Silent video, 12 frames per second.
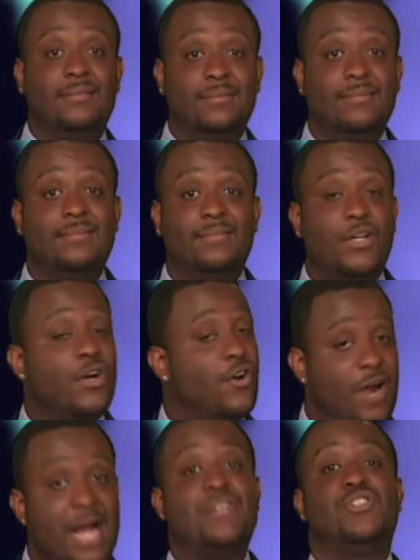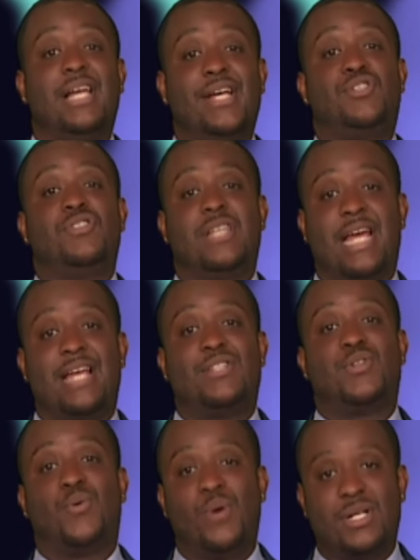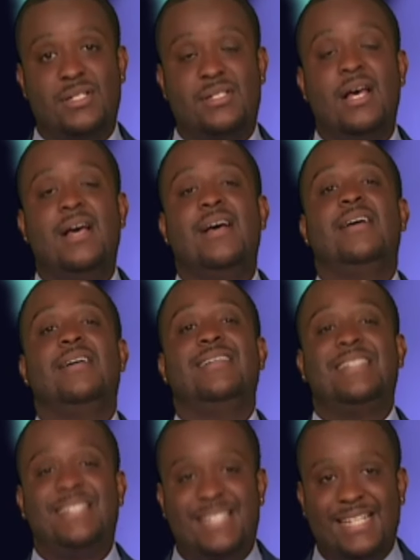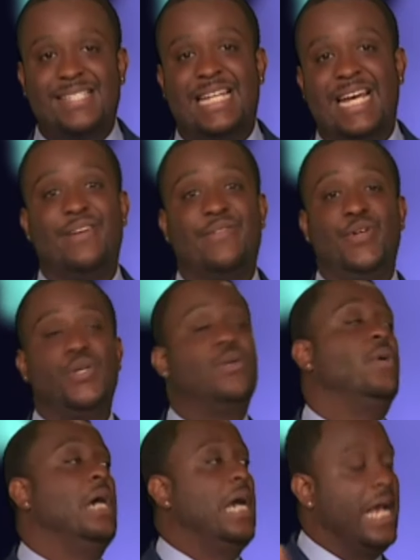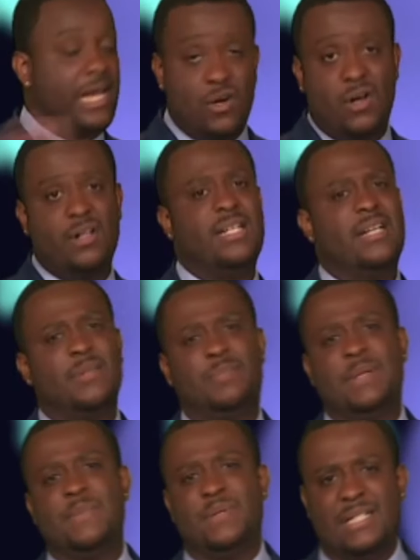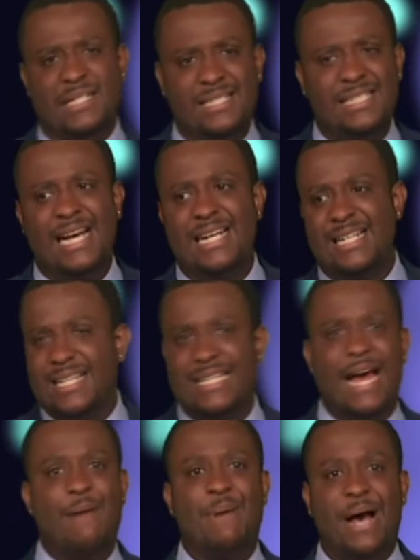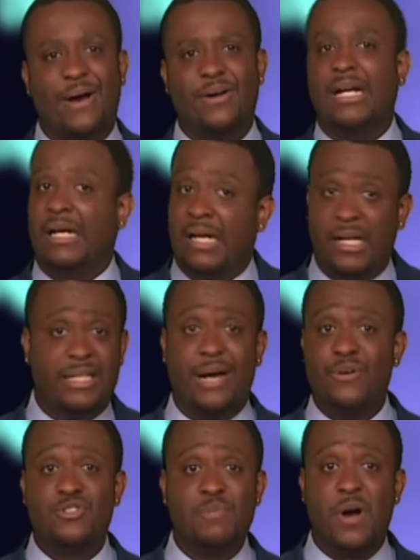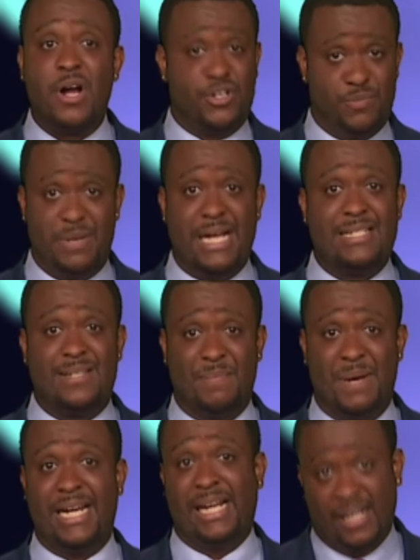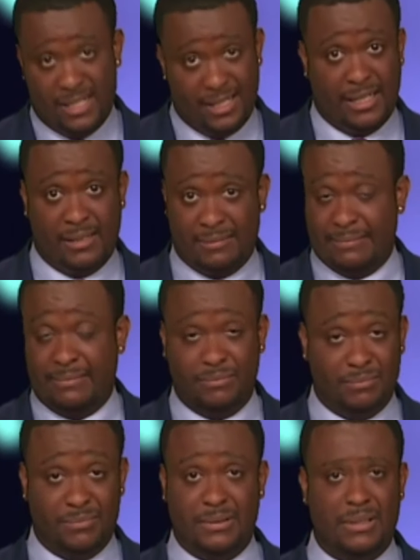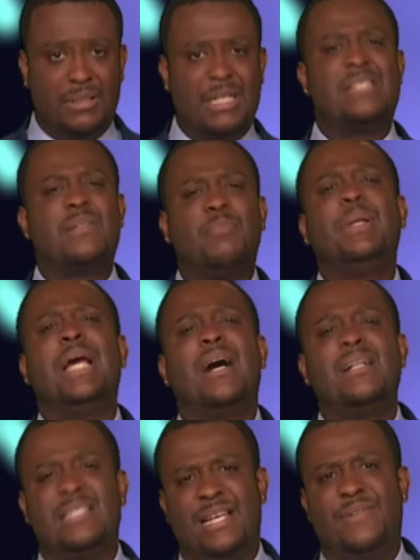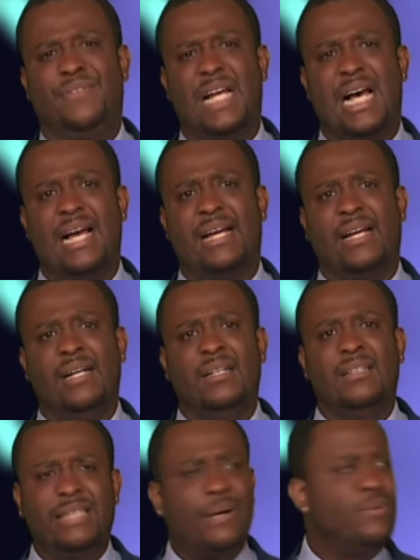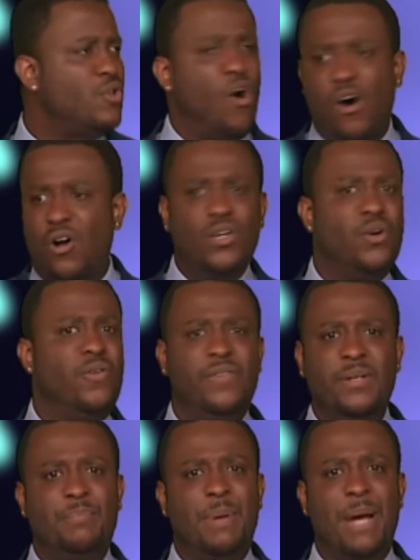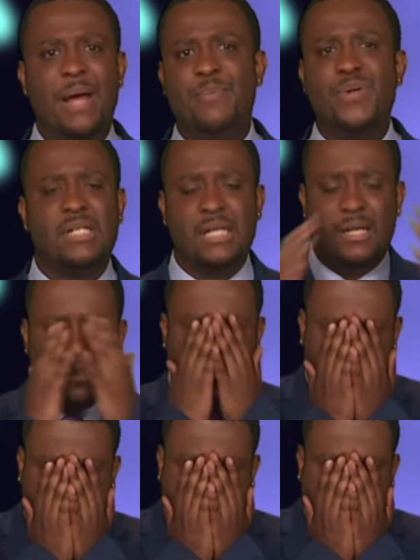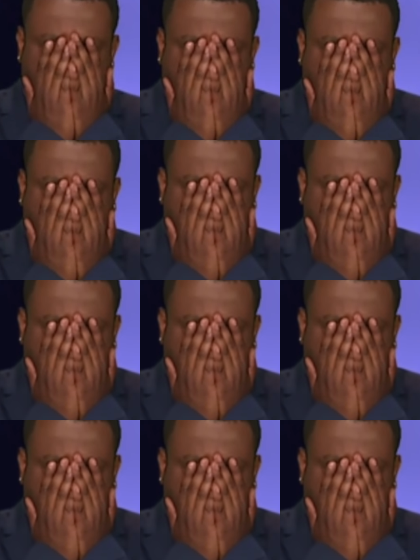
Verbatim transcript: Oh man. Congratulations, AIDS quizzes. 16 of you and all the other people that decided to tap out. That was smart. You made some money. It's the Beyonce fly. That was all over the papers.